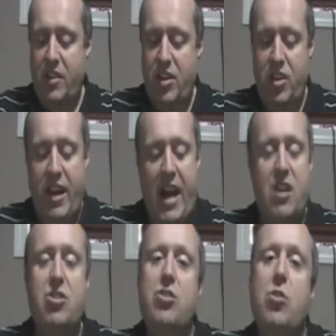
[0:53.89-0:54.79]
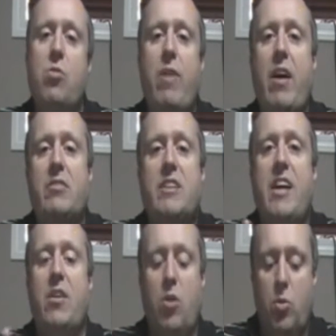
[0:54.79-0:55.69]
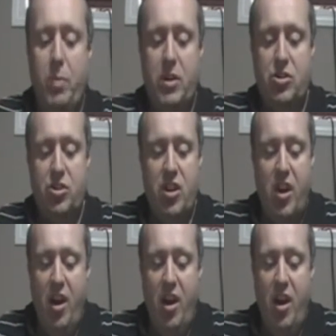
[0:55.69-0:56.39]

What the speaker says: that you can actually go around and get a whole bunch